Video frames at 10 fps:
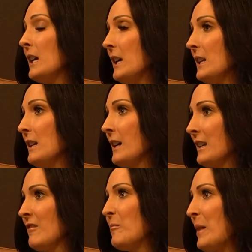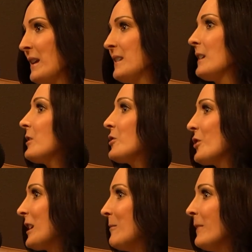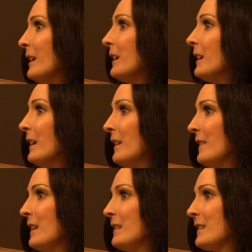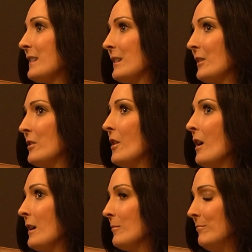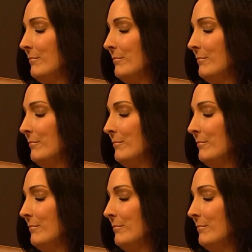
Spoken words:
any kind of basic treatment that's not